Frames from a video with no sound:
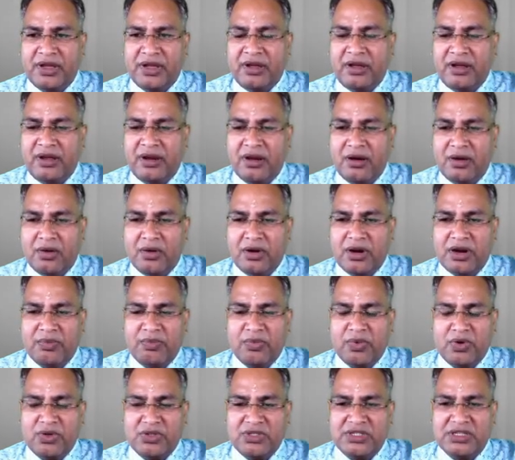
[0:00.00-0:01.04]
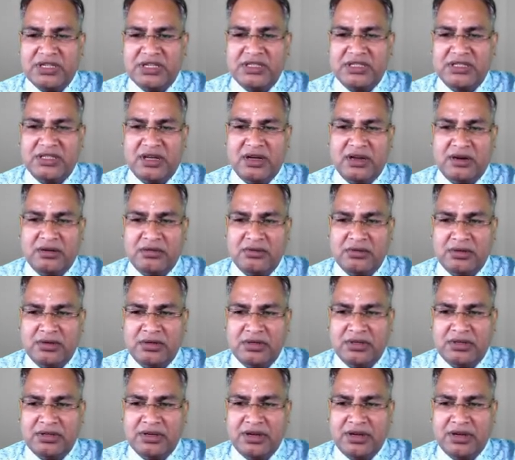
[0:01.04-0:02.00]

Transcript: in order process the root,